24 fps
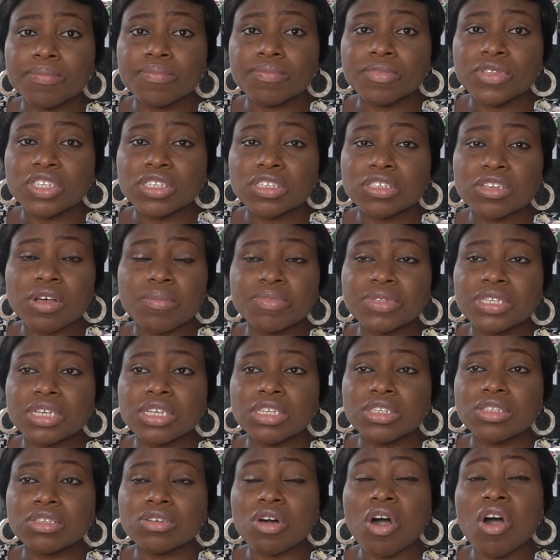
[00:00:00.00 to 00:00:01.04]

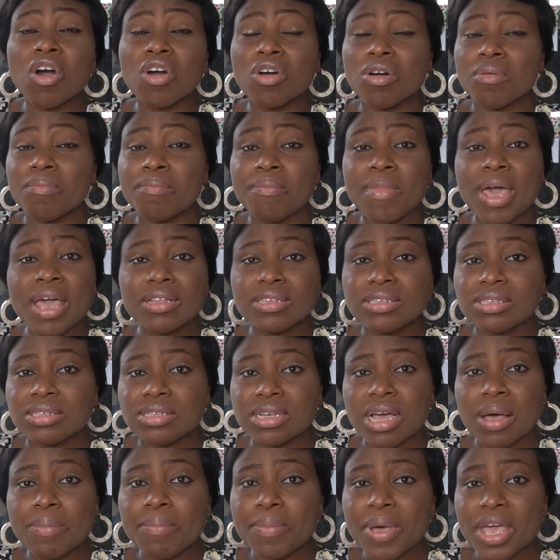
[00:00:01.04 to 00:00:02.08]
something to augment
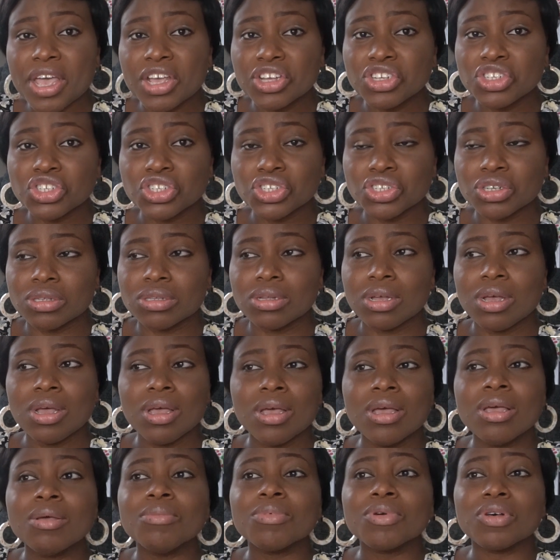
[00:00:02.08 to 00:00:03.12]
their pension,
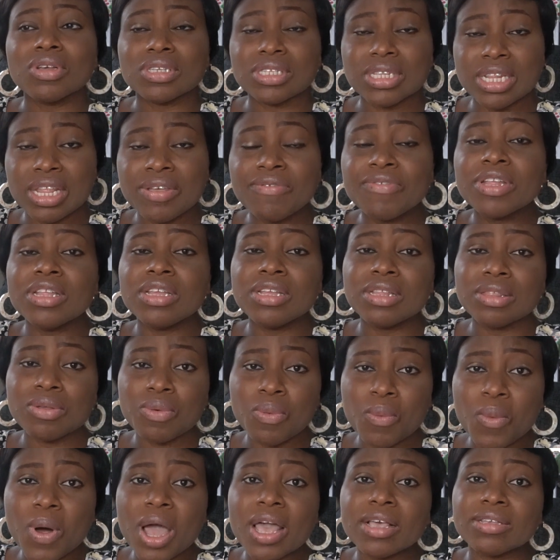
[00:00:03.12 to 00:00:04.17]
because living in the
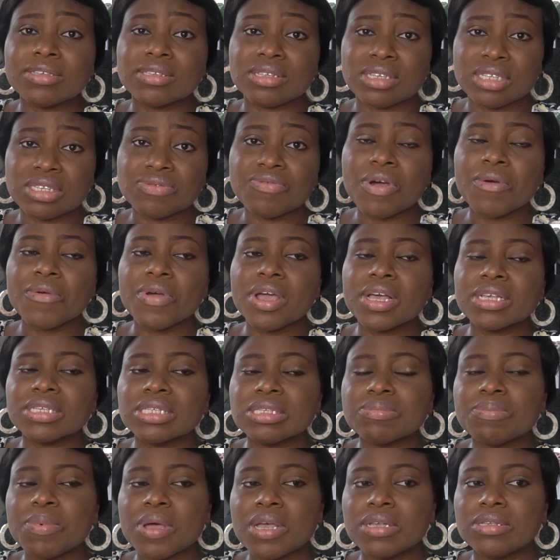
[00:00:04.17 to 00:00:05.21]
West is very
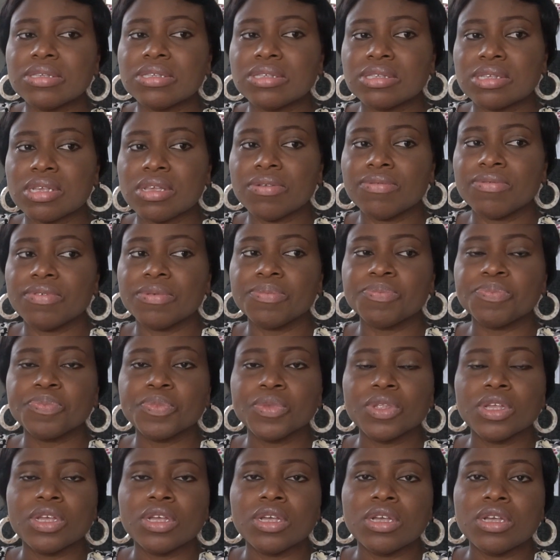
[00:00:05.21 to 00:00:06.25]
expensive.
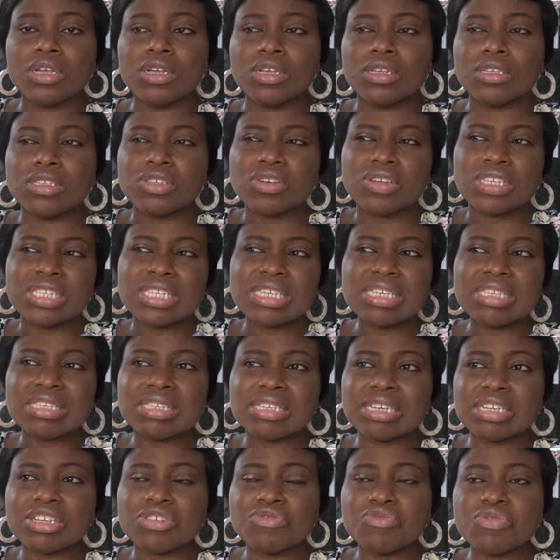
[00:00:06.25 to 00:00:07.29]
So these
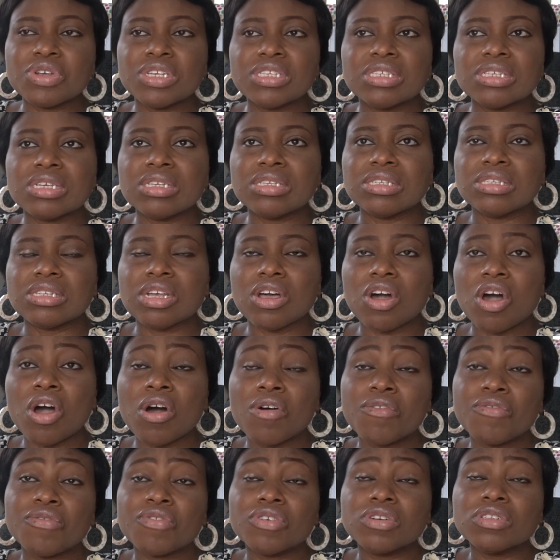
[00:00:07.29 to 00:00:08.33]
are the reasons they
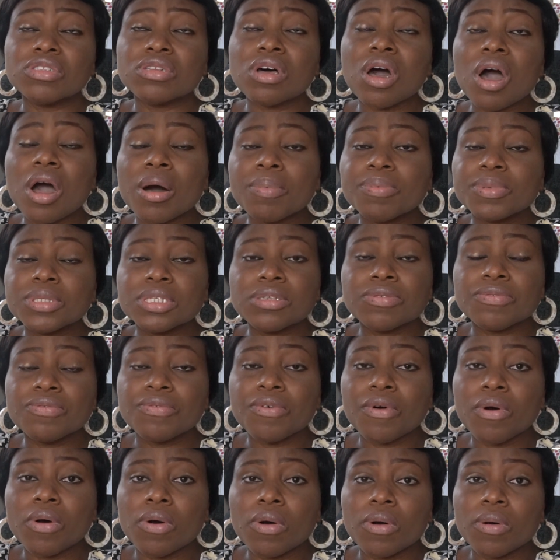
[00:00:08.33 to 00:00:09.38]
often opt
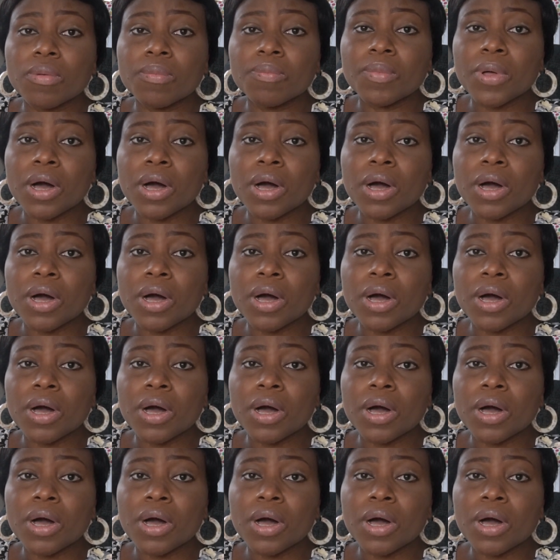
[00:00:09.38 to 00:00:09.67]
for